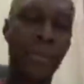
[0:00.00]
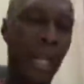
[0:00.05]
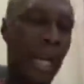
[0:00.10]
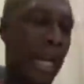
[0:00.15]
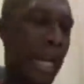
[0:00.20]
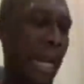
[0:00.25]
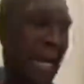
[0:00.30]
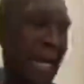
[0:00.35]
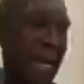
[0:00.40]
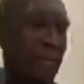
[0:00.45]

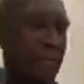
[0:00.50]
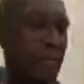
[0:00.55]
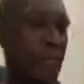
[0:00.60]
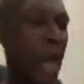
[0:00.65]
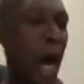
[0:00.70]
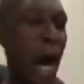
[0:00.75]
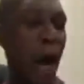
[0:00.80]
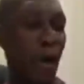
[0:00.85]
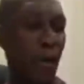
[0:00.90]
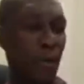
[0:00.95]
Let them
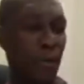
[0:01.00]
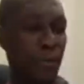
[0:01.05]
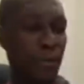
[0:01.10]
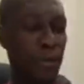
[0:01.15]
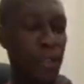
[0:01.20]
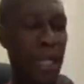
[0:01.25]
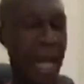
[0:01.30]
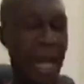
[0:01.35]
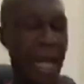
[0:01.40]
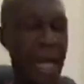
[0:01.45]
know
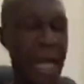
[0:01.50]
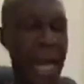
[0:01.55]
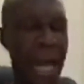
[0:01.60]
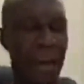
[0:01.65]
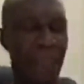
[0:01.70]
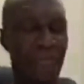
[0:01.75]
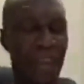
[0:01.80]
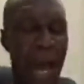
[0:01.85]
that they have